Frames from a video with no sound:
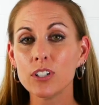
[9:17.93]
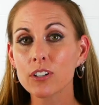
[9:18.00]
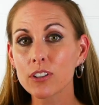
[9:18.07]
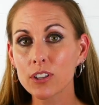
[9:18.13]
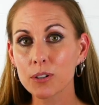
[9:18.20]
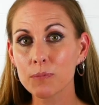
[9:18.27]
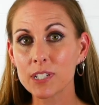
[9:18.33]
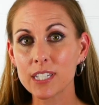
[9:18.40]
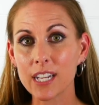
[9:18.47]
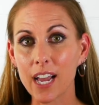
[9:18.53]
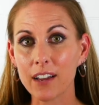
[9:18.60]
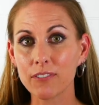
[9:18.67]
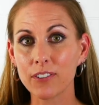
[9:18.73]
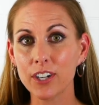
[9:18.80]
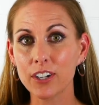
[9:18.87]
your
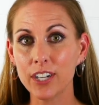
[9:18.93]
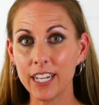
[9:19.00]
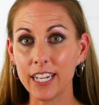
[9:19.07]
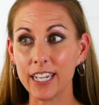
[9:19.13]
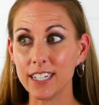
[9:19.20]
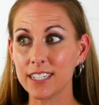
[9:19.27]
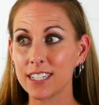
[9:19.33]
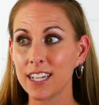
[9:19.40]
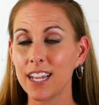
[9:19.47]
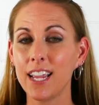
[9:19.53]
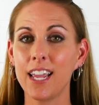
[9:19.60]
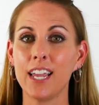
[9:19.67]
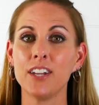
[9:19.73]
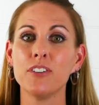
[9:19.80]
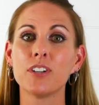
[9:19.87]
thermostat for your heat,
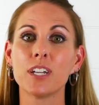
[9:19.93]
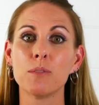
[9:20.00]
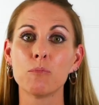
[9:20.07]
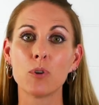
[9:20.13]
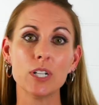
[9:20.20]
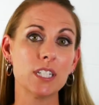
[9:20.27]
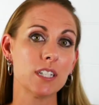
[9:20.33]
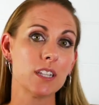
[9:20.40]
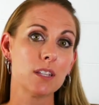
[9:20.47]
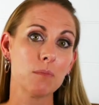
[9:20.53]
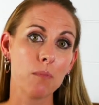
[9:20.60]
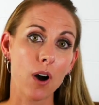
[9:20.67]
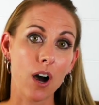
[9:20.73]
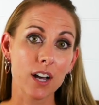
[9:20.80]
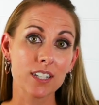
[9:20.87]
and you can moisten the
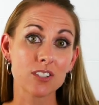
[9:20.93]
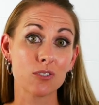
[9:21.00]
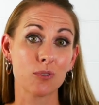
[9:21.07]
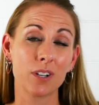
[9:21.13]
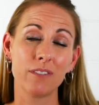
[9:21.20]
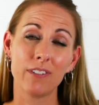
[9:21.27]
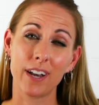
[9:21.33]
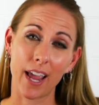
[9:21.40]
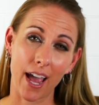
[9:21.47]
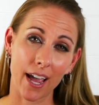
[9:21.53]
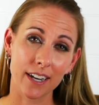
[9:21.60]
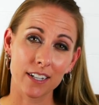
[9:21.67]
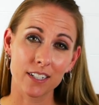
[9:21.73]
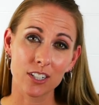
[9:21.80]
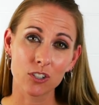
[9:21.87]
moss or even
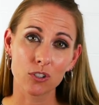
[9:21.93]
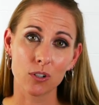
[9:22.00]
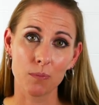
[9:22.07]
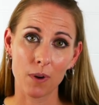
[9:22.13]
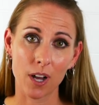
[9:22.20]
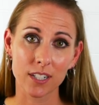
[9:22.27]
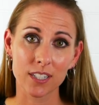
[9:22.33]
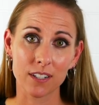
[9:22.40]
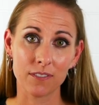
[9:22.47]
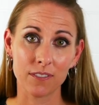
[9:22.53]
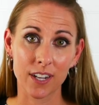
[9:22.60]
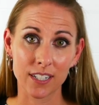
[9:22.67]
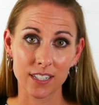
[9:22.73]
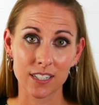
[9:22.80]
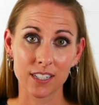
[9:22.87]
add additional moss if
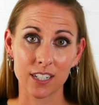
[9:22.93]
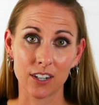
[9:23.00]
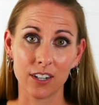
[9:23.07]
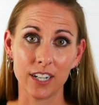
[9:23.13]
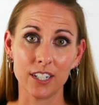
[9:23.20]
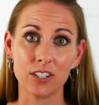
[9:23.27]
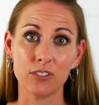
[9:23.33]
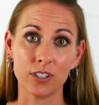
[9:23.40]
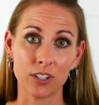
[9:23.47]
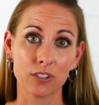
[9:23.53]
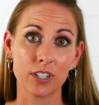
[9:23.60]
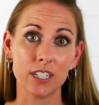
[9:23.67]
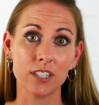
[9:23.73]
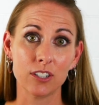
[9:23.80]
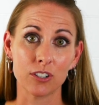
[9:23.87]
necessary to
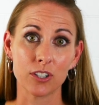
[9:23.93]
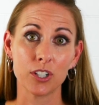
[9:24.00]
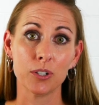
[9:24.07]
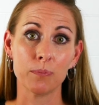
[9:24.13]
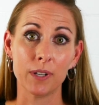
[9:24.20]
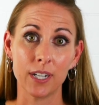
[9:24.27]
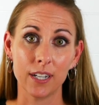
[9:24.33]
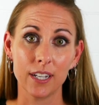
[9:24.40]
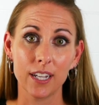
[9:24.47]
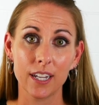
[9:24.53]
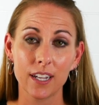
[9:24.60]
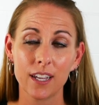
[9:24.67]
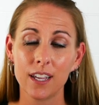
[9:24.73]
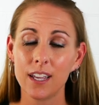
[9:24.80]
increase your humidity.